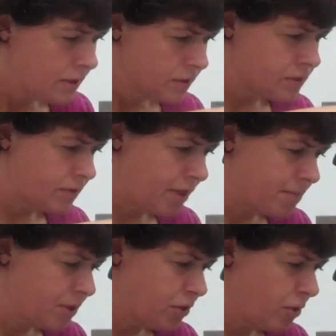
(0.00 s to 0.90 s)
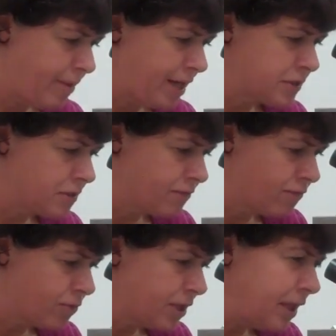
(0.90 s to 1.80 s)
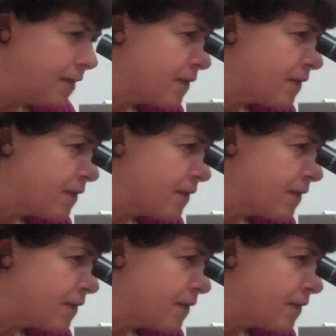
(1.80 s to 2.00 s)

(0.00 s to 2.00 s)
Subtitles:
So now I'm going to go back to the 40.